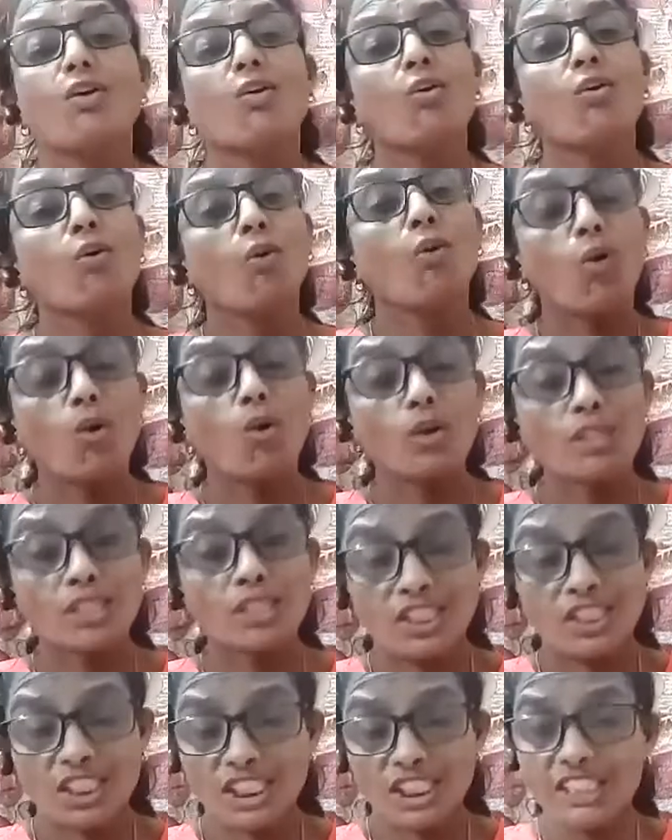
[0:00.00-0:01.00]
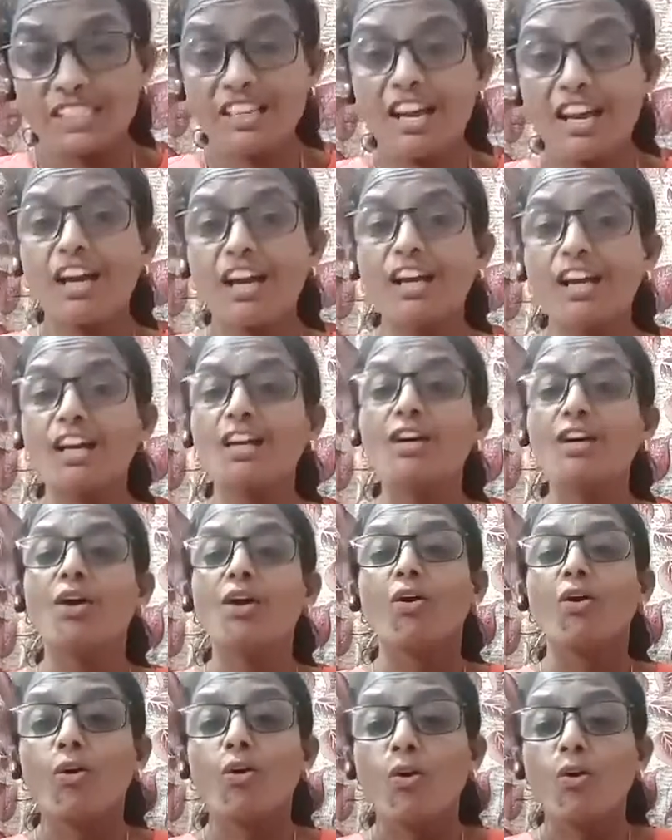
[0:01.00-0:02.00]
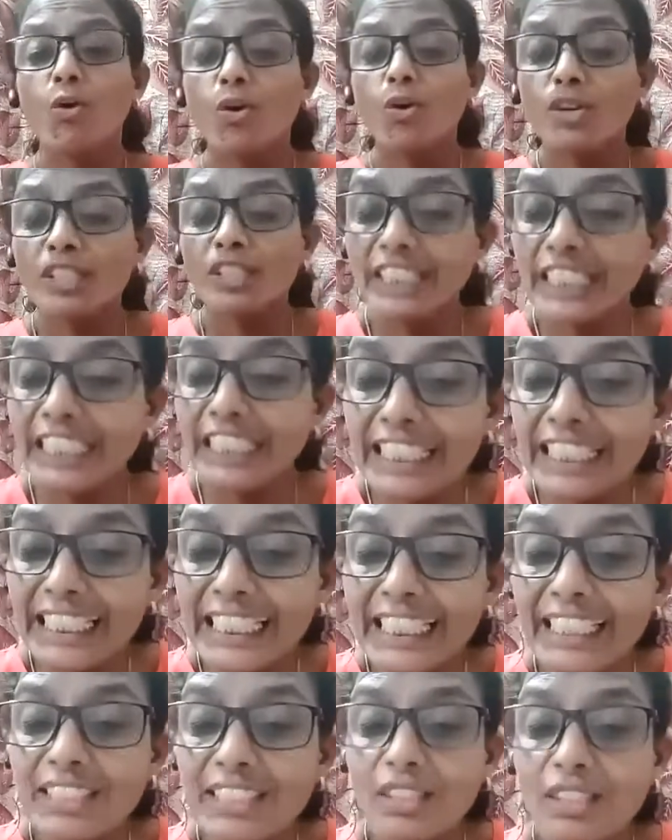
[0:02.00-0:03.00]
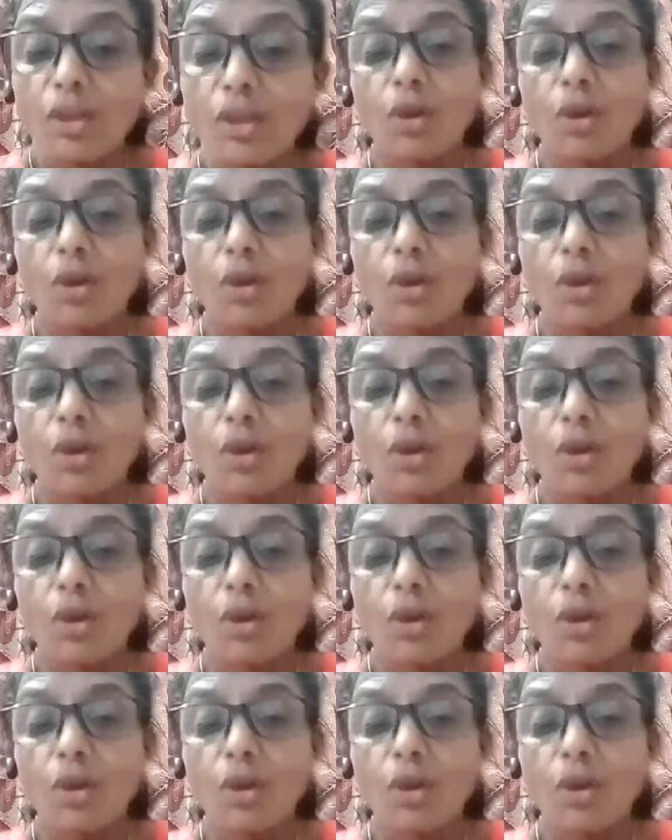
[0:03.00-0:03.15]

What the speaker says: or shira or kheer